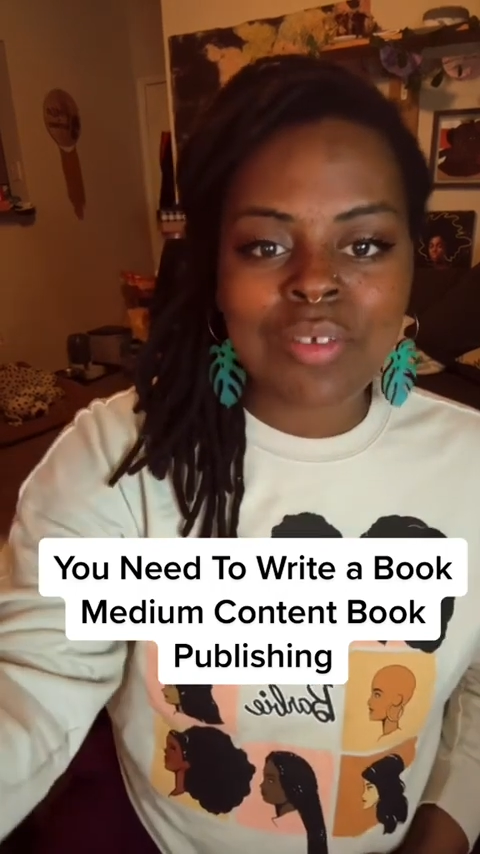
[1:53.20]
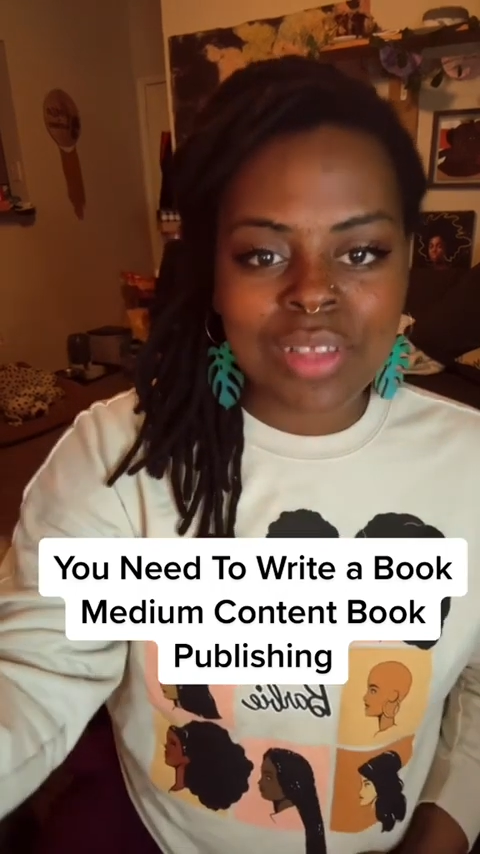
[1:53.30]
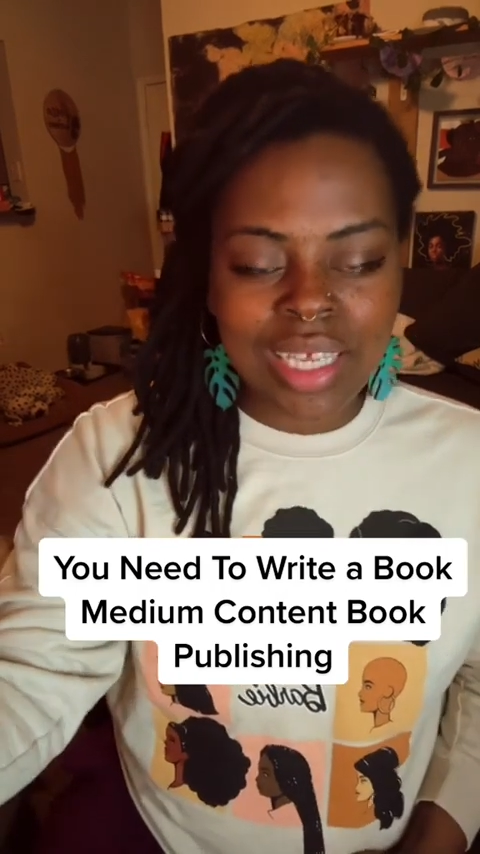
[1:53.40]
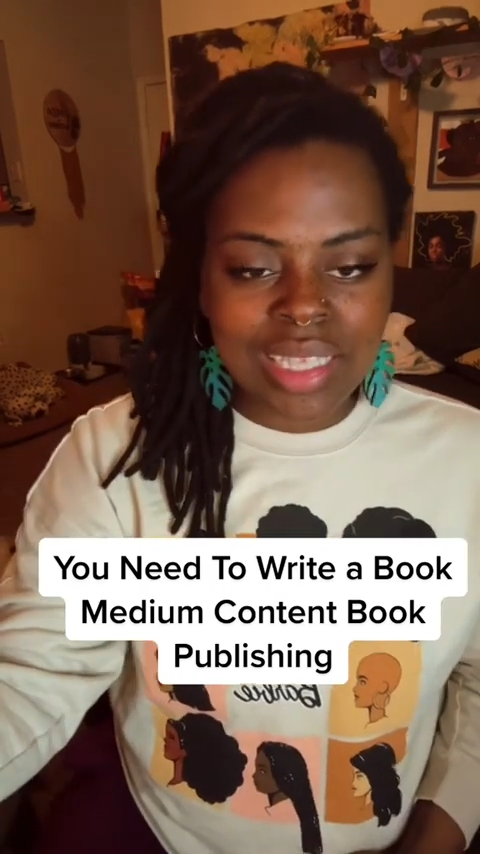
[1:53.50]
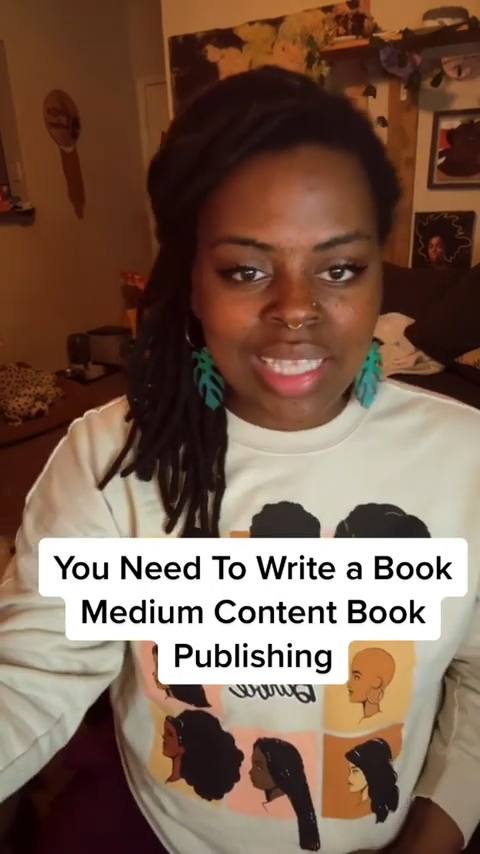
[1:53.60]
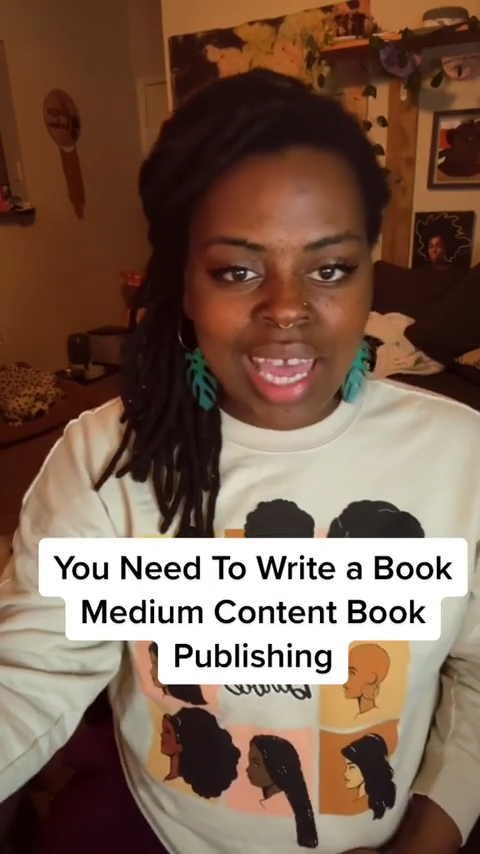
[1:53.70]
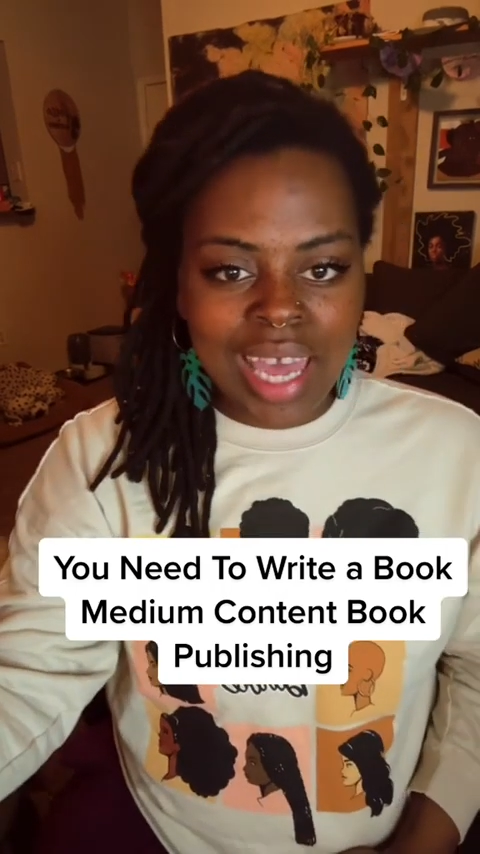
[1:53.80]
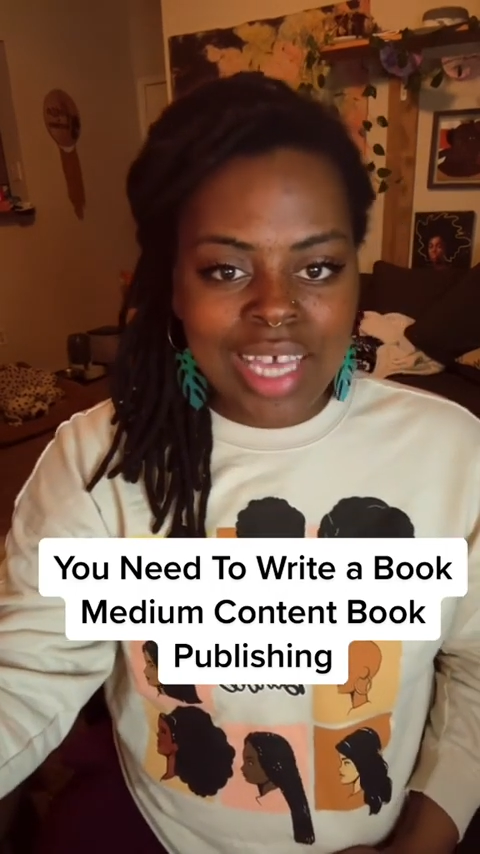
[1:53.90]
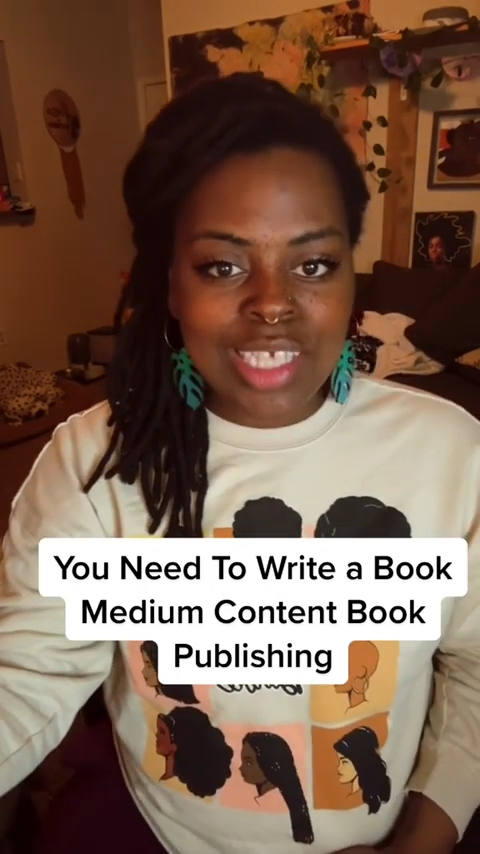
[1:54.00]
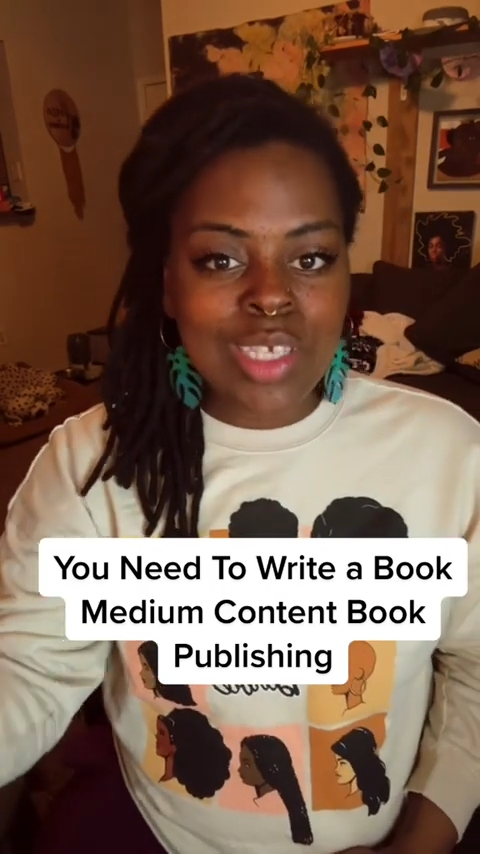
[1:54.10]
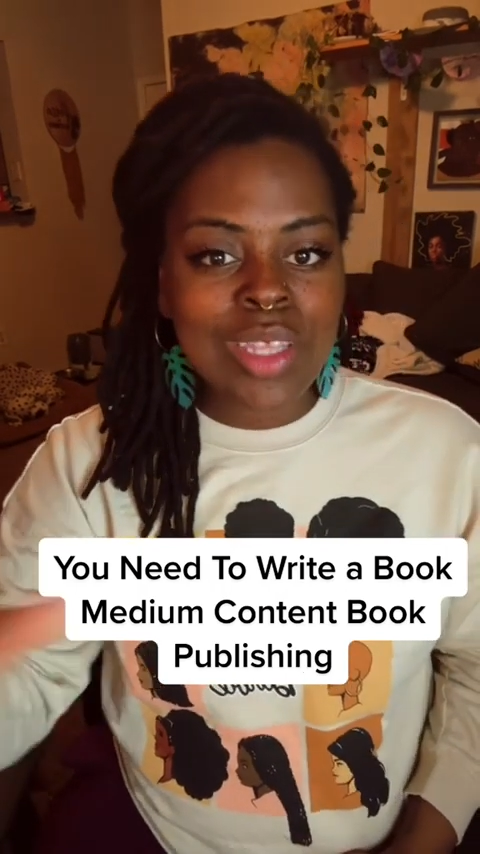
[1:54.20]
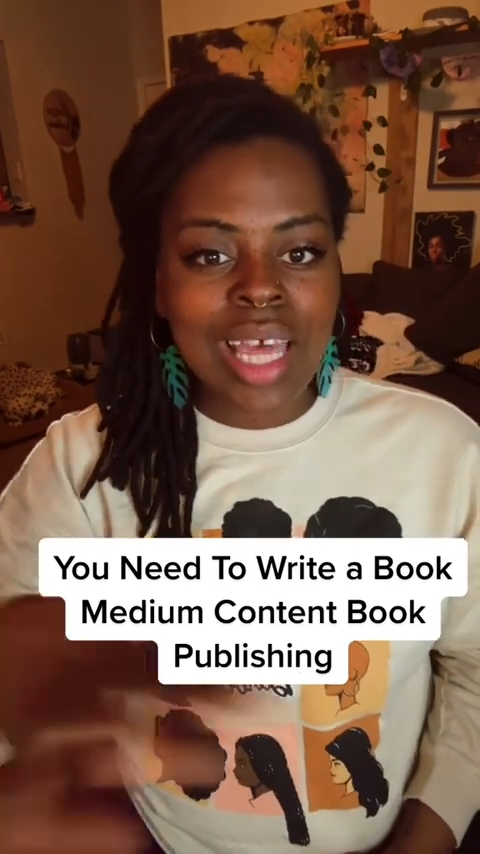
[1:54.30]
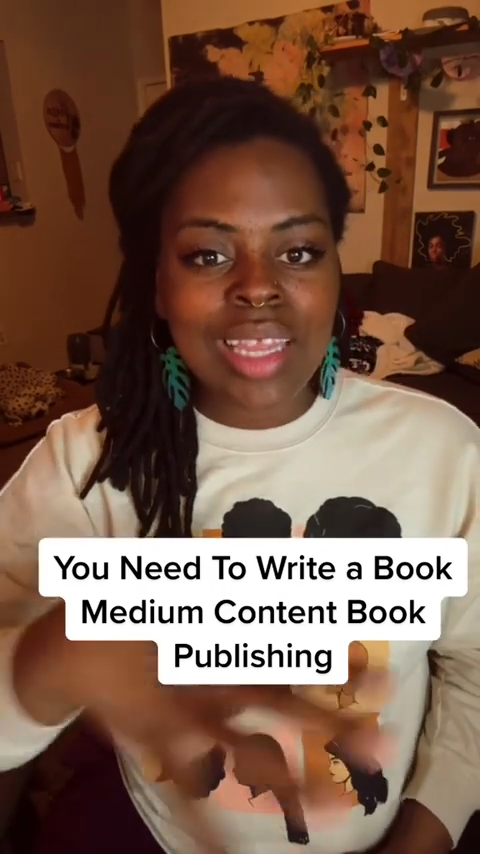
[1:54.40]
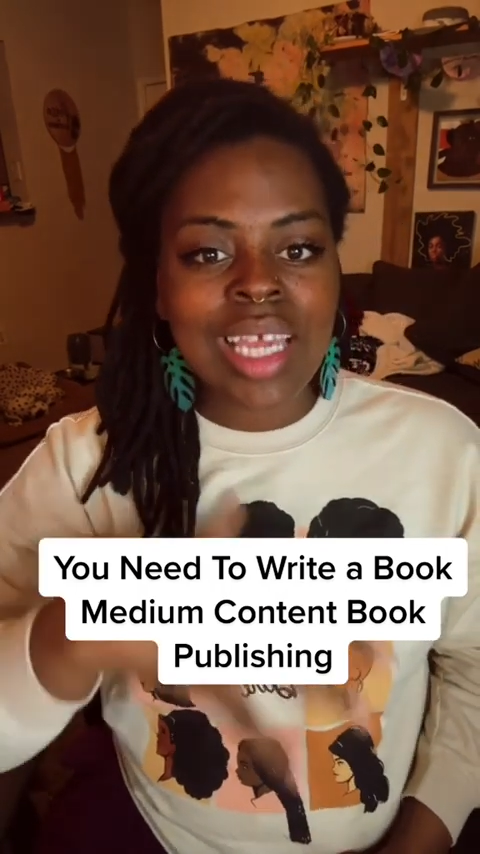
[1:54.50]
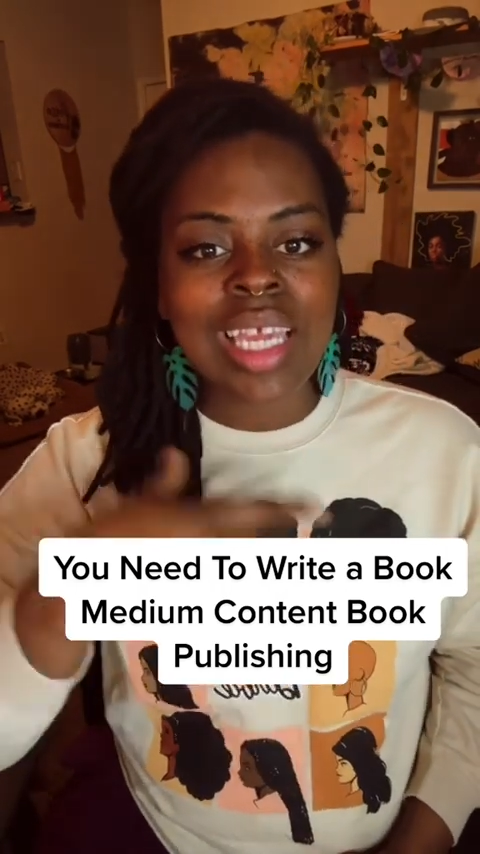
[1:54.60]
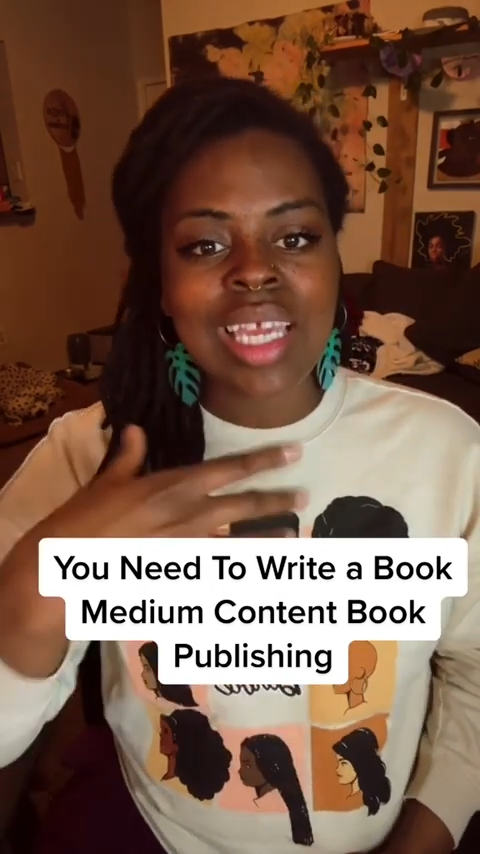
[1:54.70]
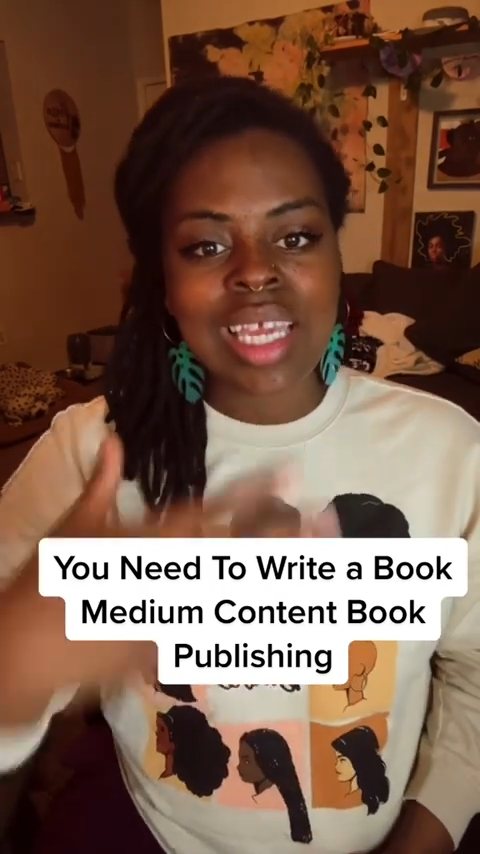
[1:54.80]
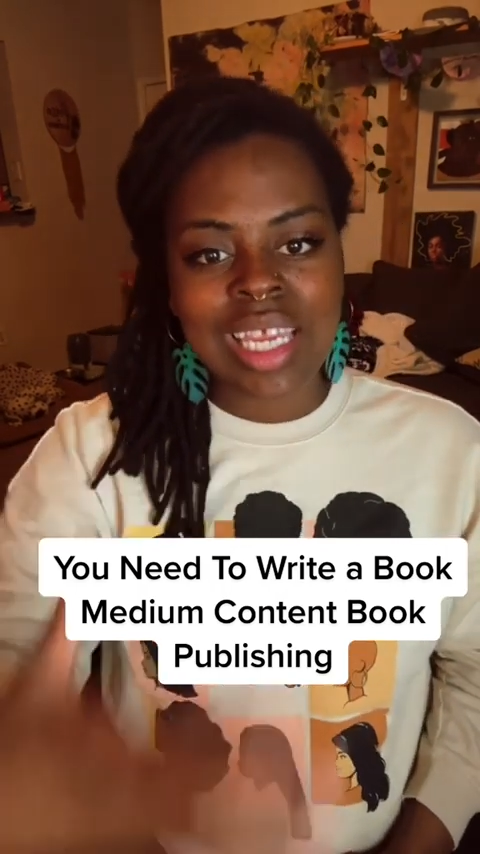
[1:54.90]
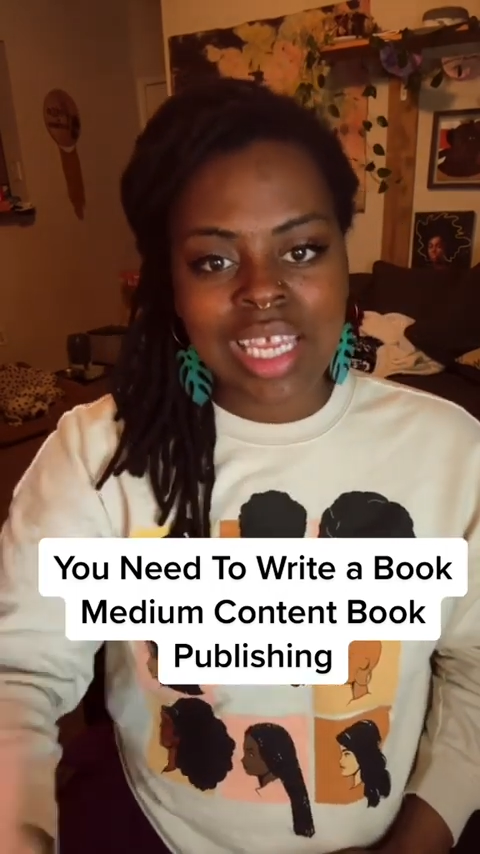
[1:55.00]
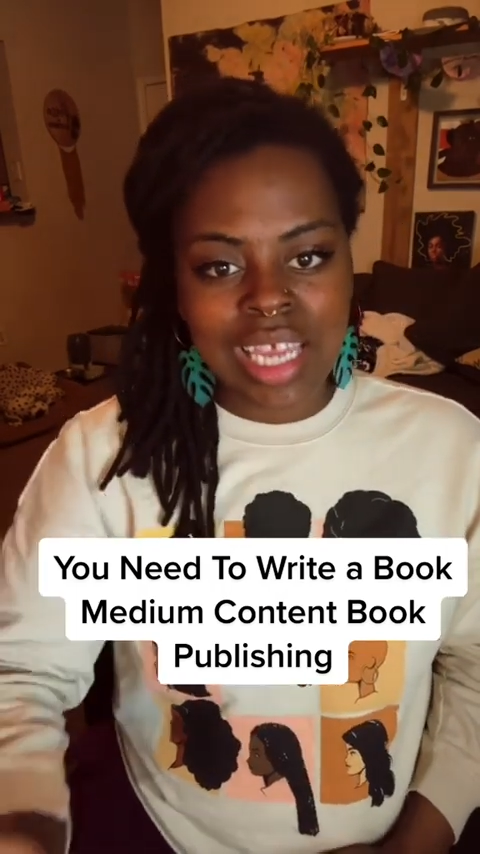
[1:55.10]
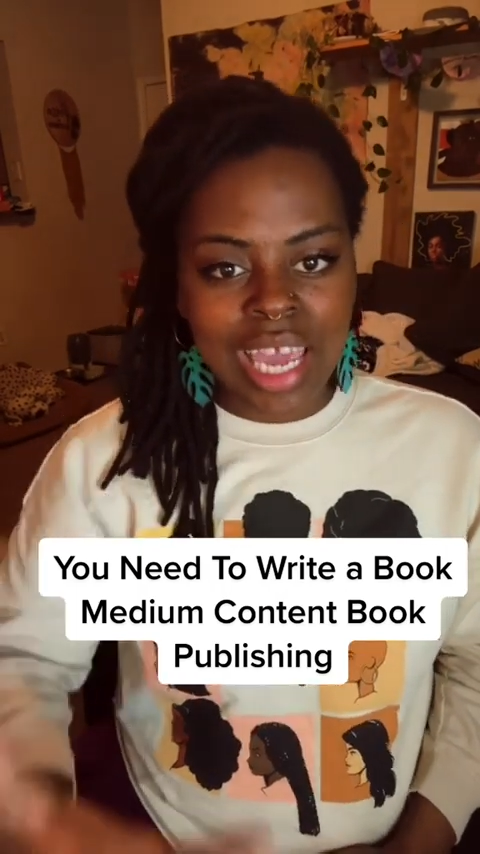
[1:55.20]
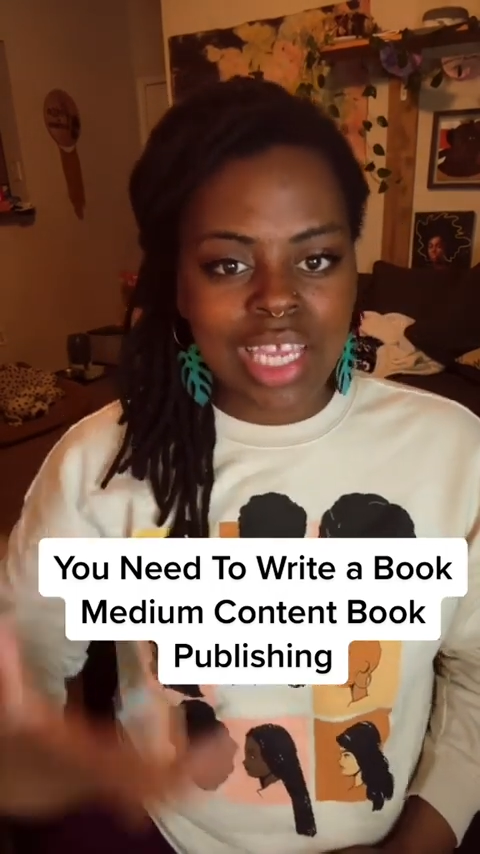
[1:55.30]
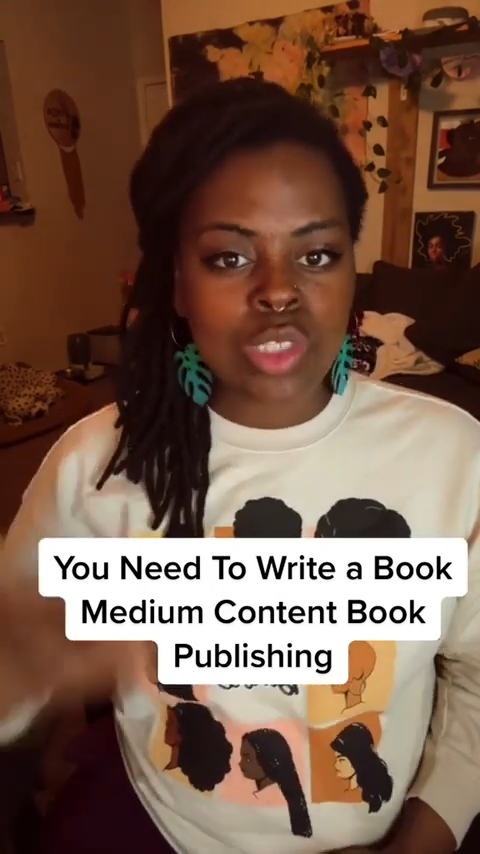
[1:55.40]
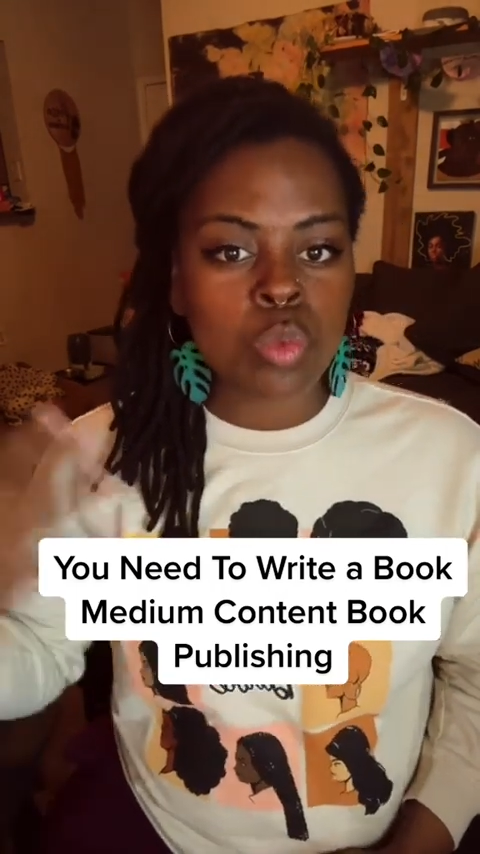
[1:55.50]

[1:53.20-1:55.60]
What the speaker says: like that so that they can get engaged